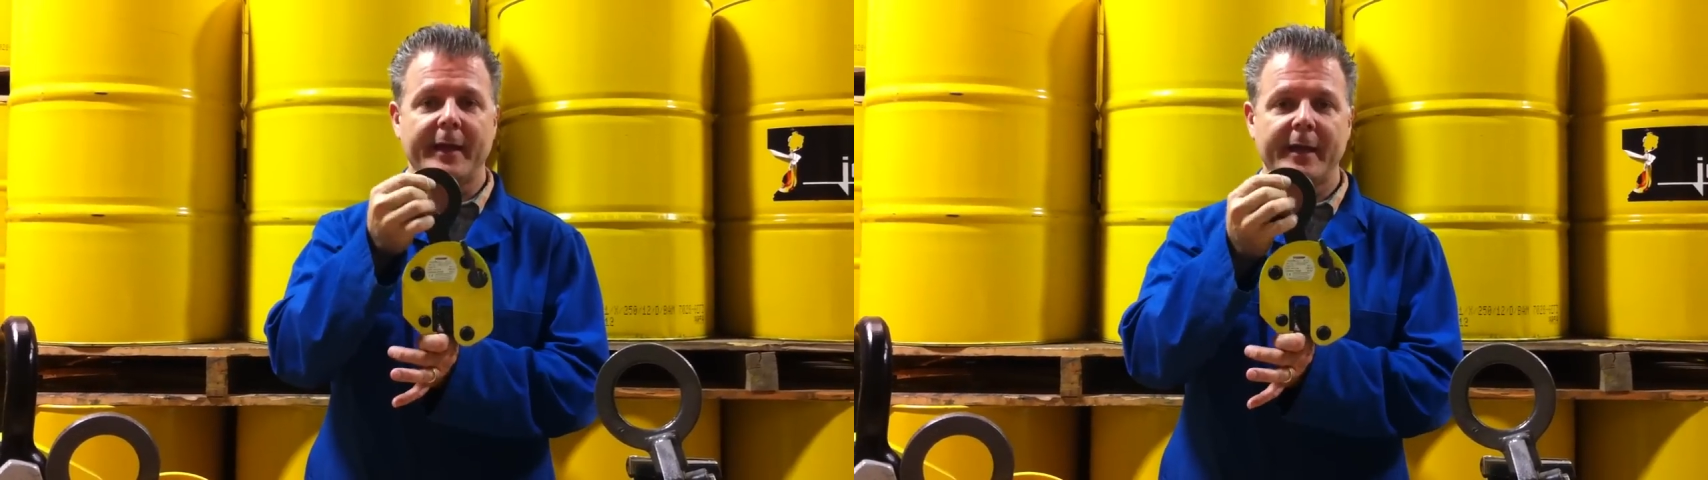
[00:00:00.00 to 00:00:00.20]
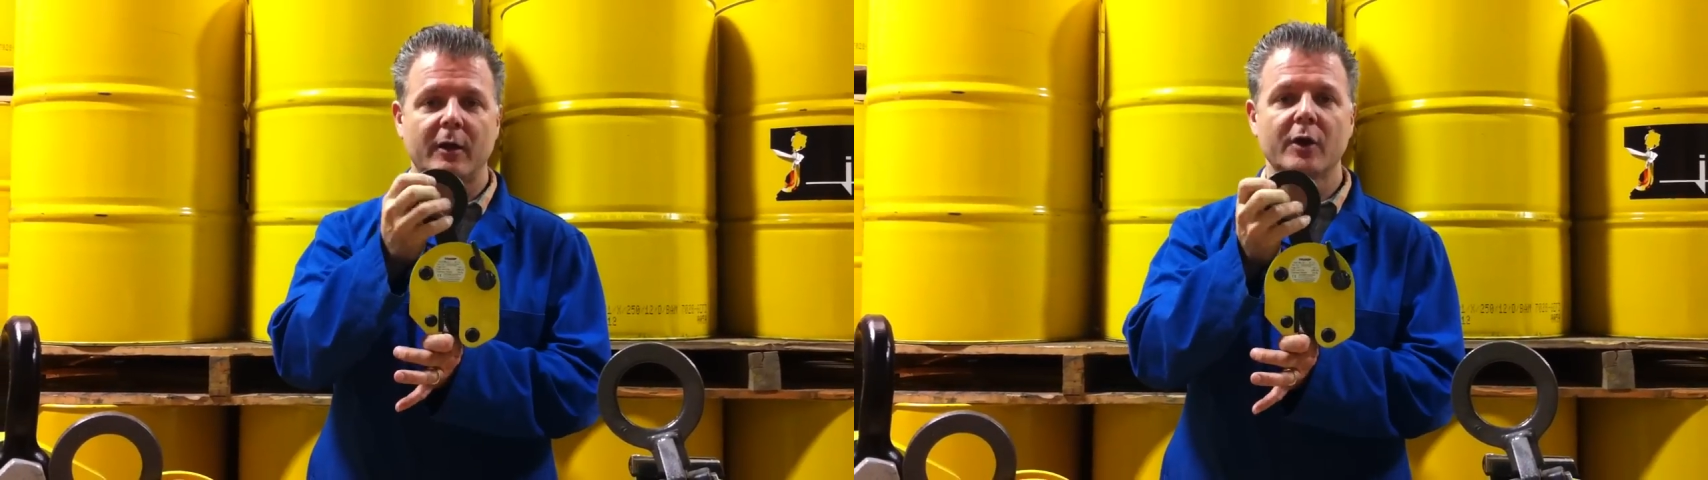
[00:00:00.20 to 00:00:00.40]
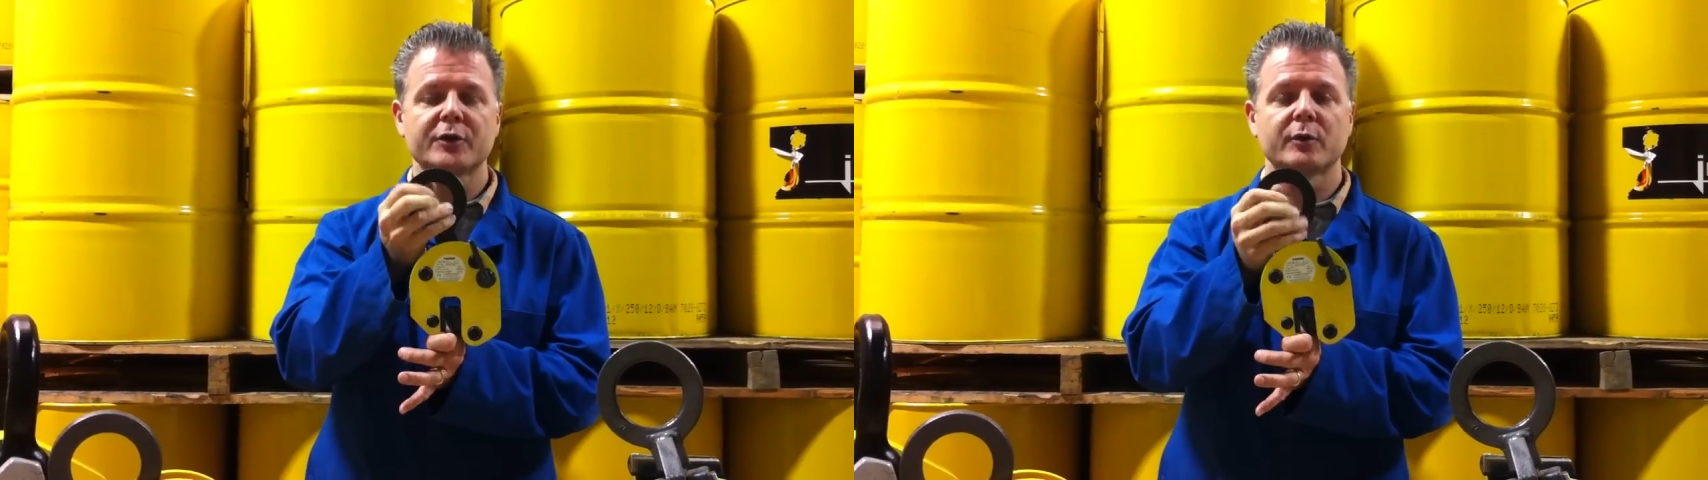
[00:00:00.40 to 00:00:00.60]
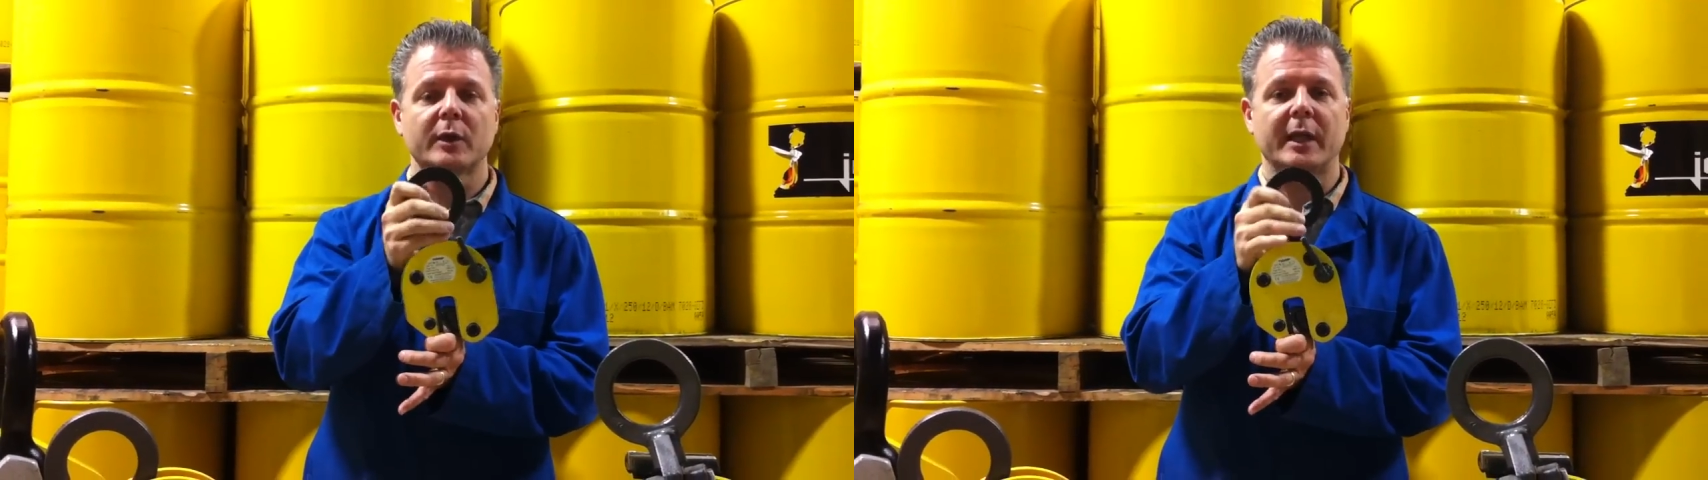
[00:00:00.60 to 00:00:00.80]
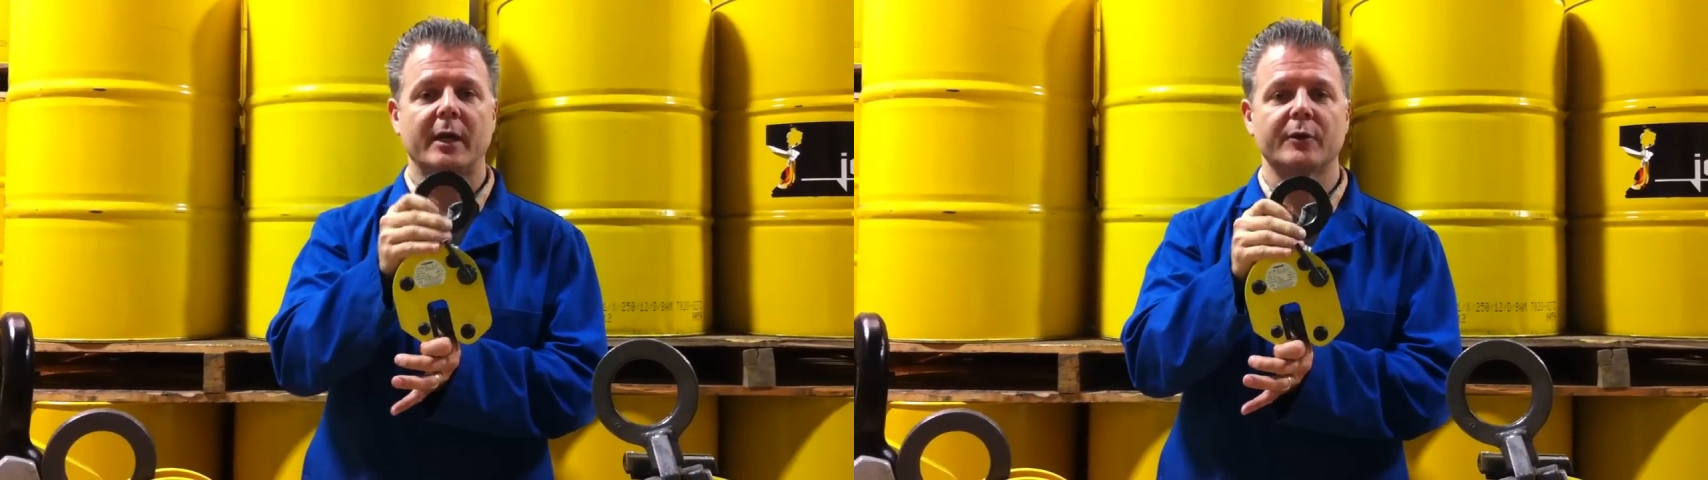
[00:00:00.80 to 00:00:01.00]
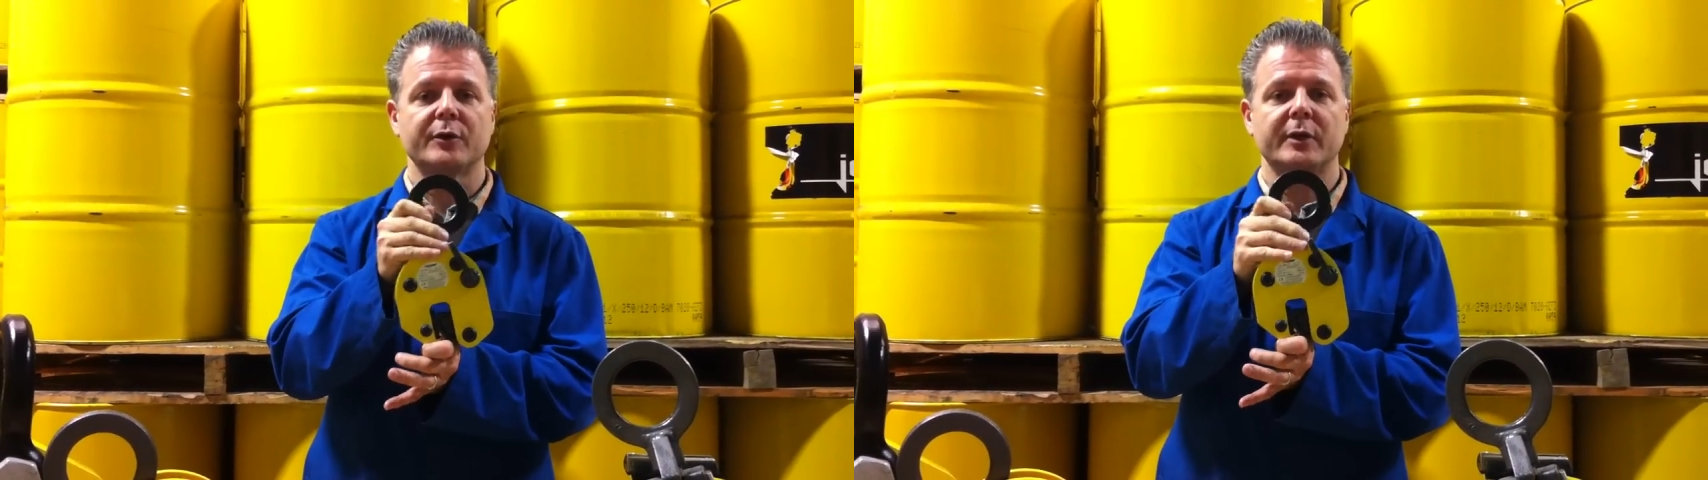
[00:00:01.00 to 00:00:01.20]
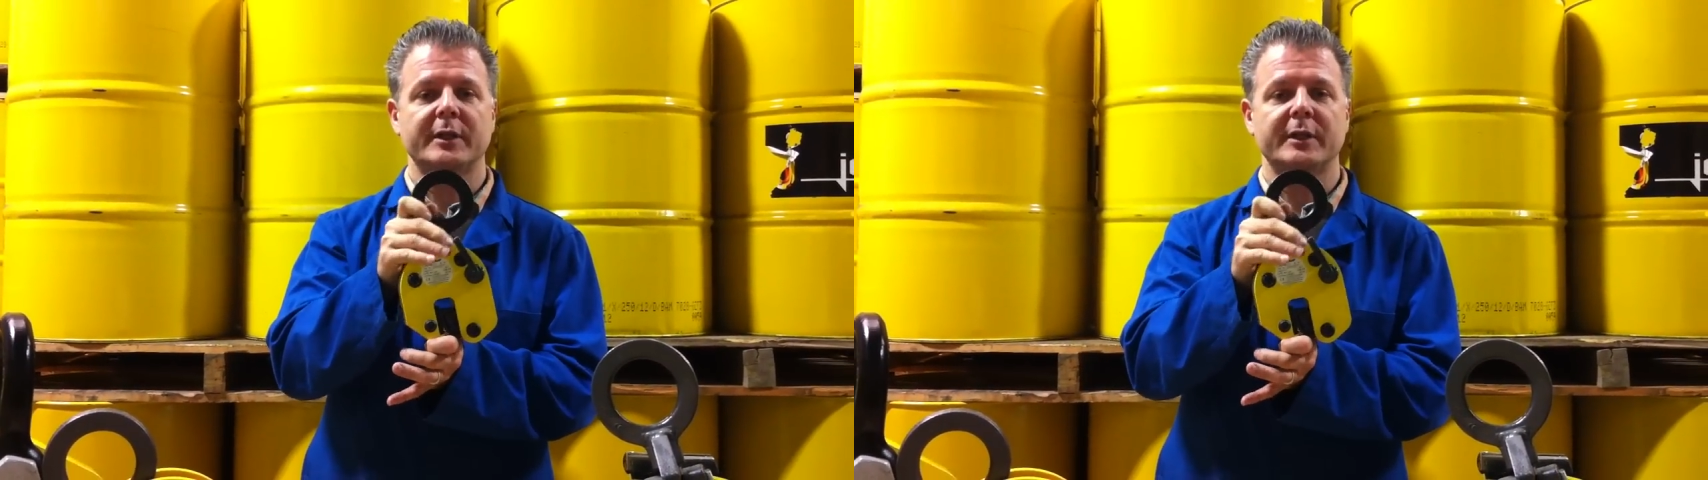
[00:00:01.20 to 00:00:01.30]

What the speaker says: That also allows you